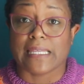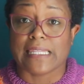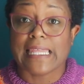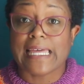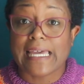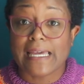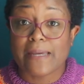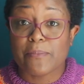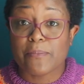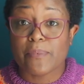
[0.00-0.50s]
my
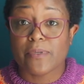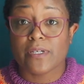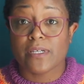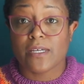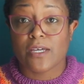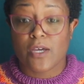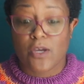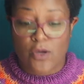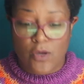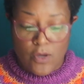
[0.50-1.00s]
lap.
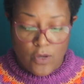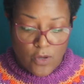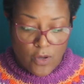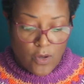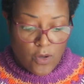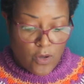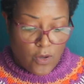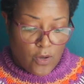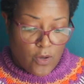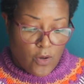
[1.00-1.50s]

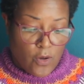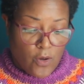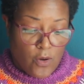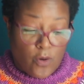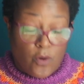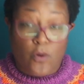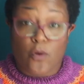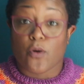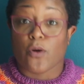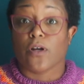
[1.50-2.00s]

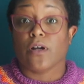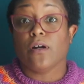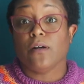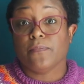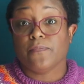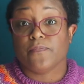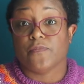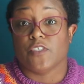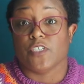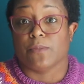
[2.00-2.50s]
Or,
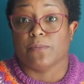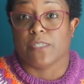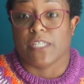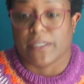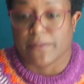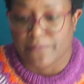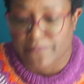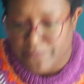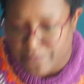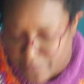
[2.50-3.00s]
jump down.